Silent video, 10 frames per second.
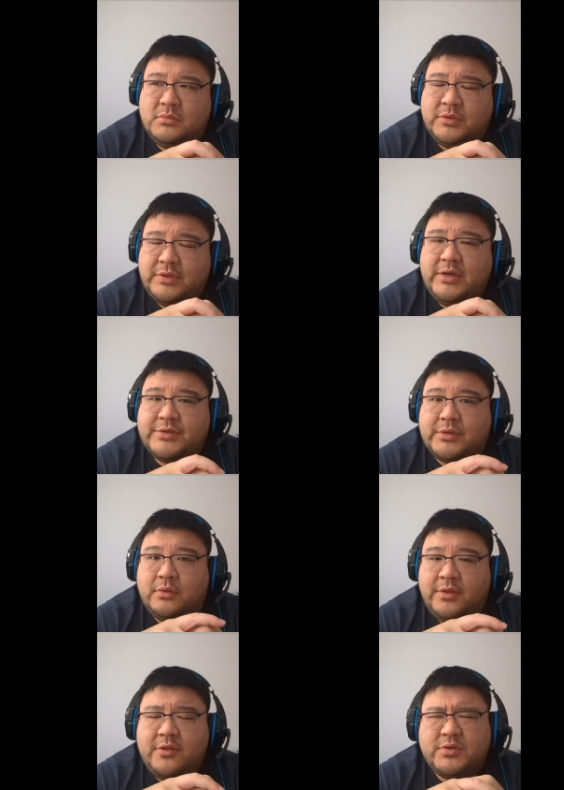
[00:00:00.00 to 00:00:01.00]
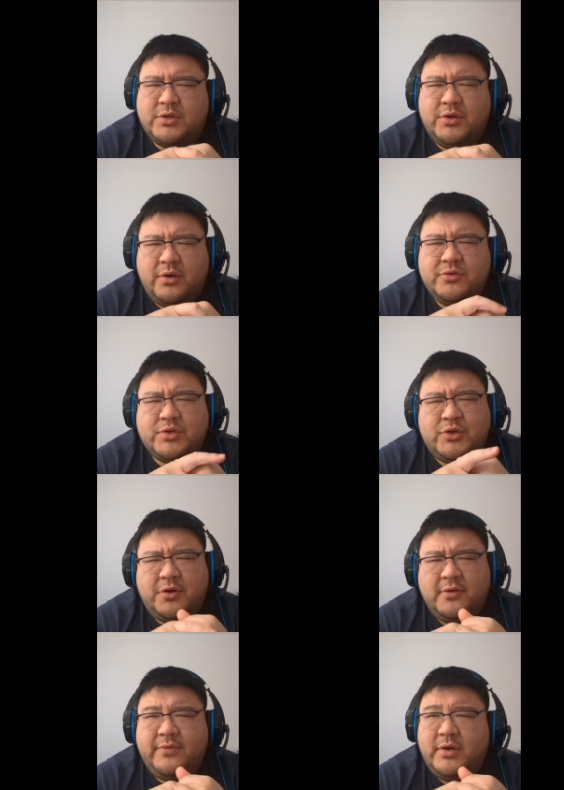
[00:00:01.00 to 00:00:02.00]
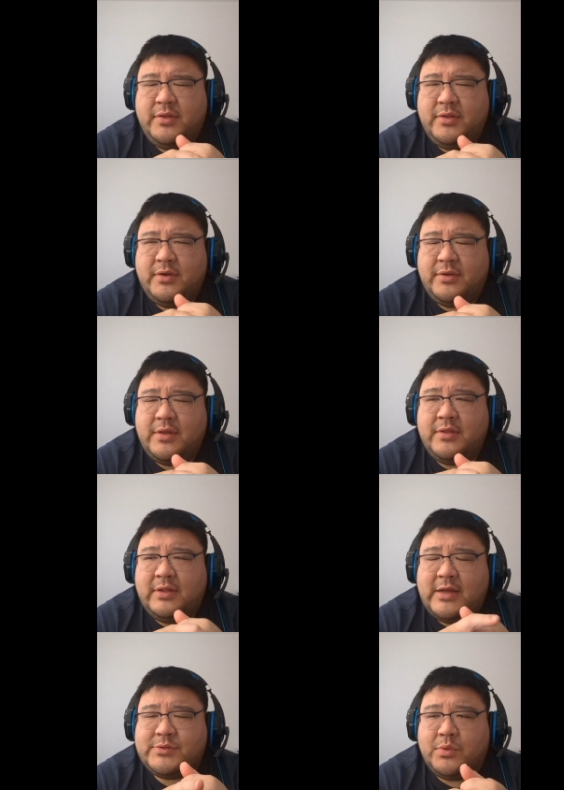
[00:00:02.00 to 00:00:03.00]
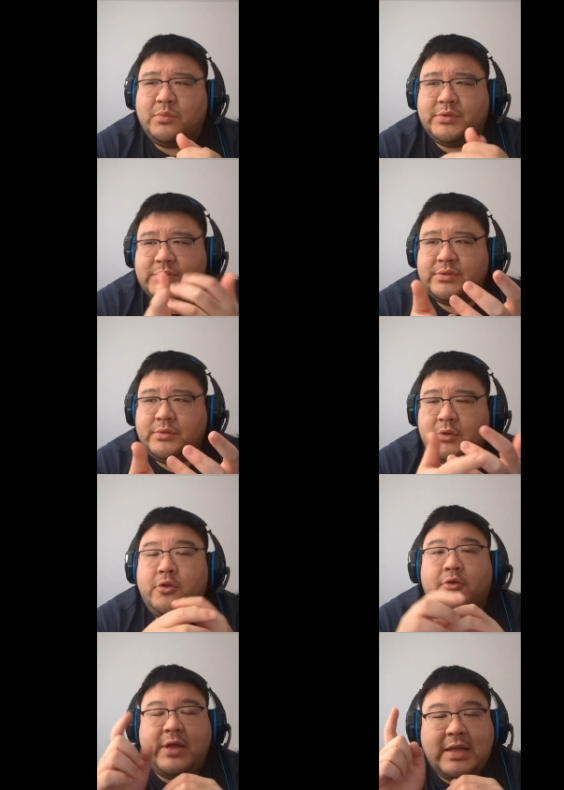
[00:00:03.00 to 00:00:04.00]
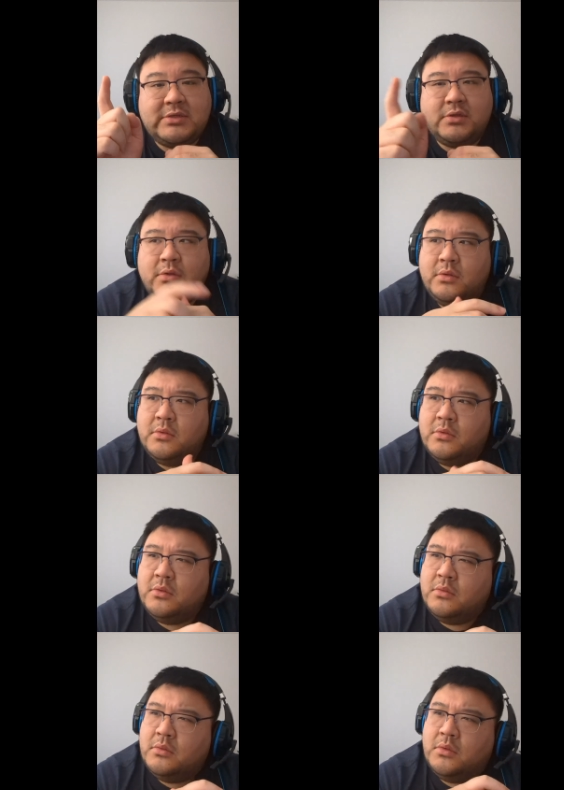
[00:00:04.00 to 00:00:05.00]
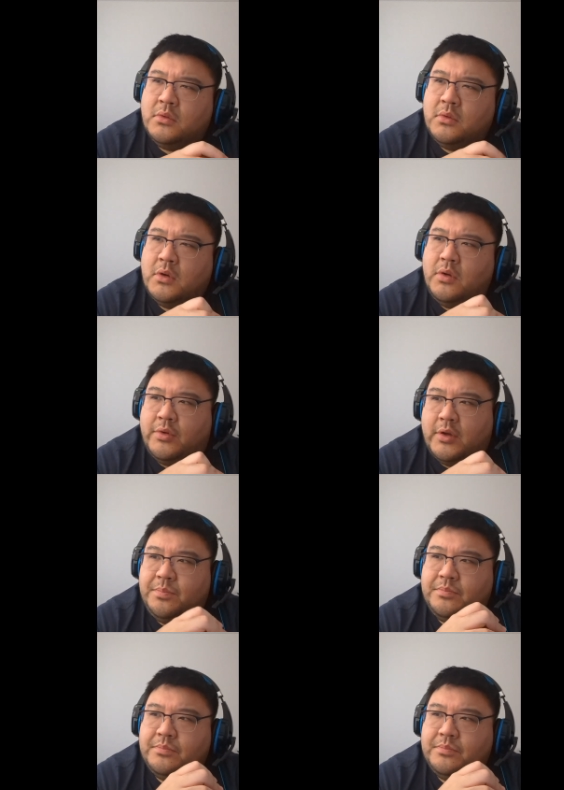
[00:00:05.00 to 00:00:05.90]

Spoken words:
I think so. And then there's a Nerva in there, and then the last one was the hold up,